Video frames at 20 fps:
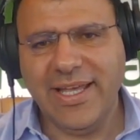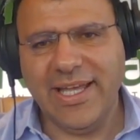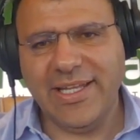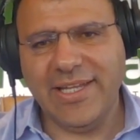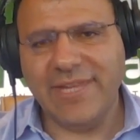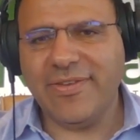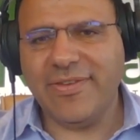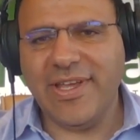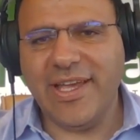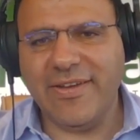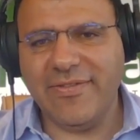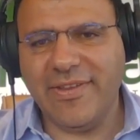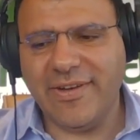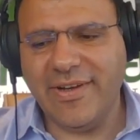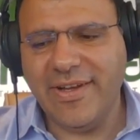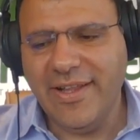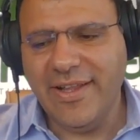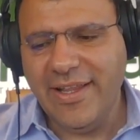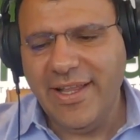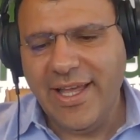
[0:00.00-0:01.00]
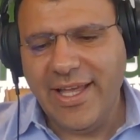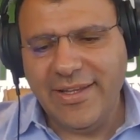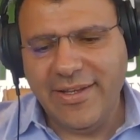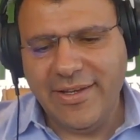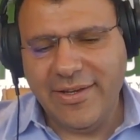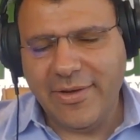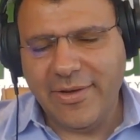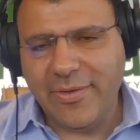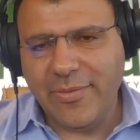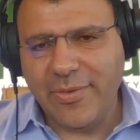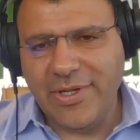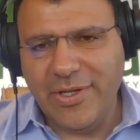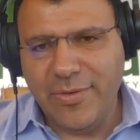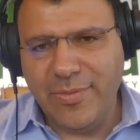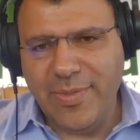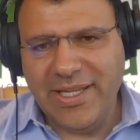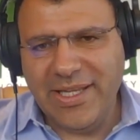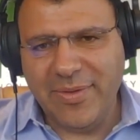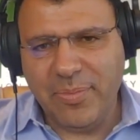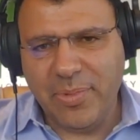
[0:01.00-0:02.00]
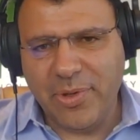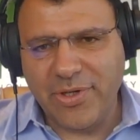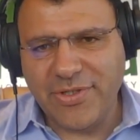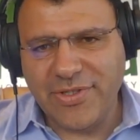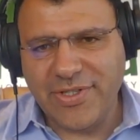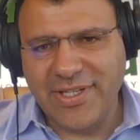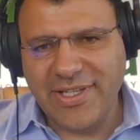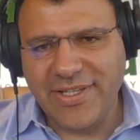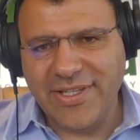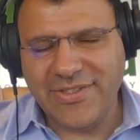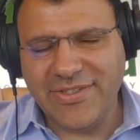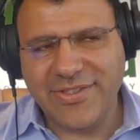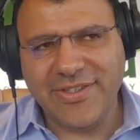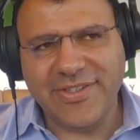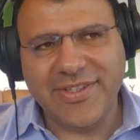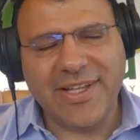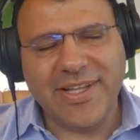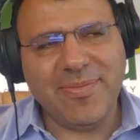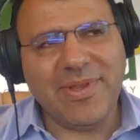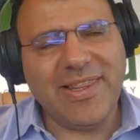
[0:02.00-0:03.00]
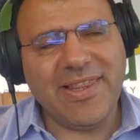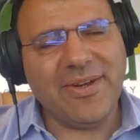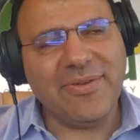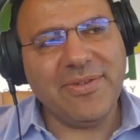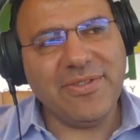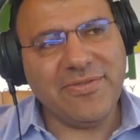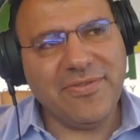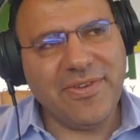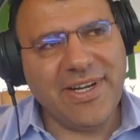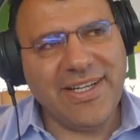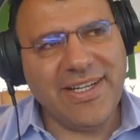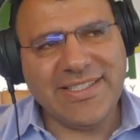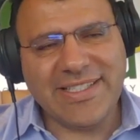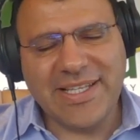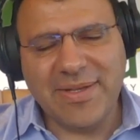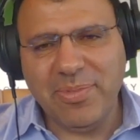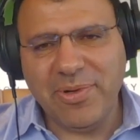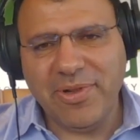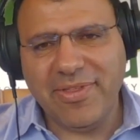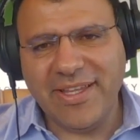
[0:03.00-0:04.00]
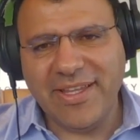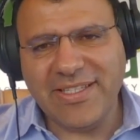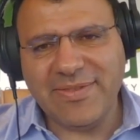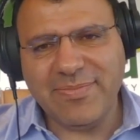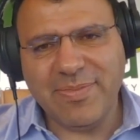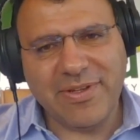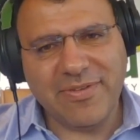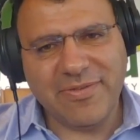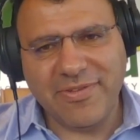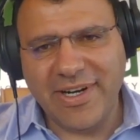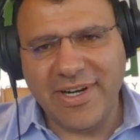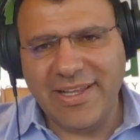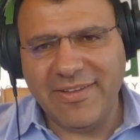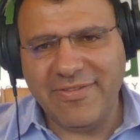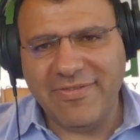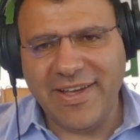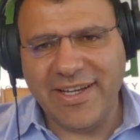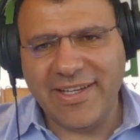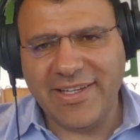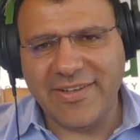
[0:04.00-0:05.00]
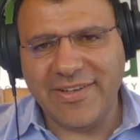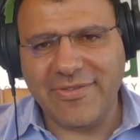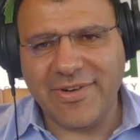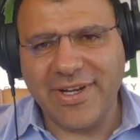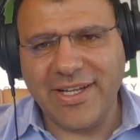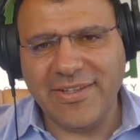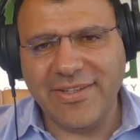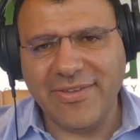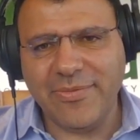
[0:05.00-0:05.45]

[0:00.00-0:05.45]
And if you have the, when you meet a person, he used to tell me that it was very simple things, but very effective, right?